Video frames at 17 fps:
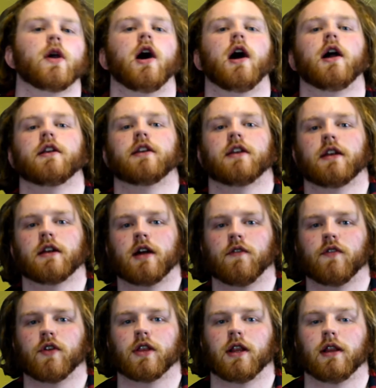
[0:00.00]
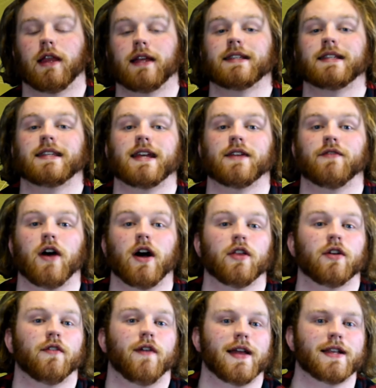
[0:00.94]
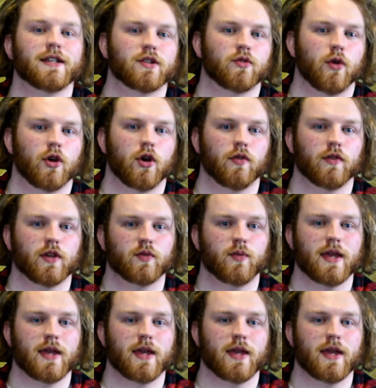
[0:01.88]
aren't going to cover the litany of other events going on this